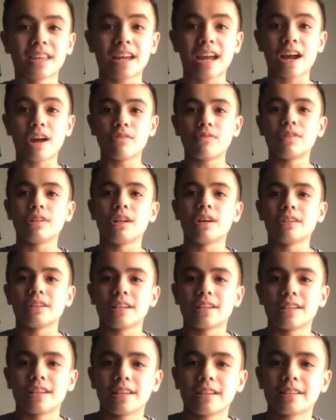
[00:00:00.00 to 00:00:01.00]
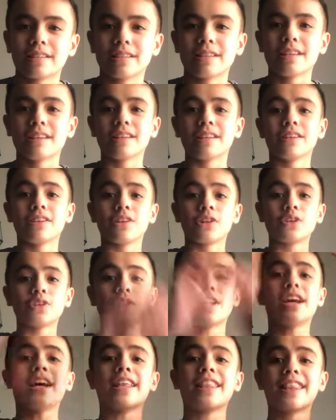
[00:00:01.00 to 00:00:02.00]
however long it takes.
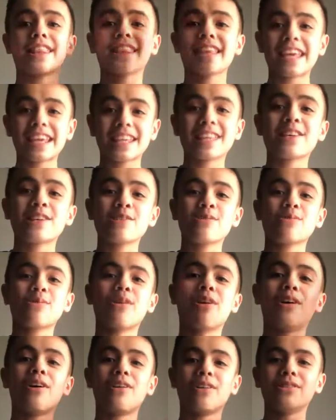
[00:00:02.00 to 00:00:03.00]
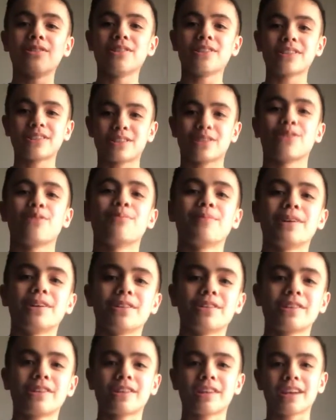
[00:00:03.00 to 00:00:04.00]
So yeah, thank you all so
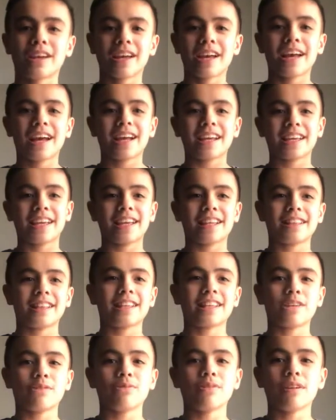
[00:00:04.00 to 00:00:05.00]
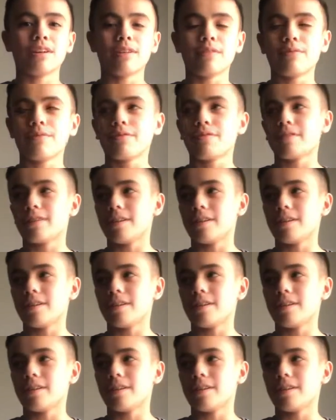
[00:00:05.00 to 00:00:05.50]
much. Can't thank you enough.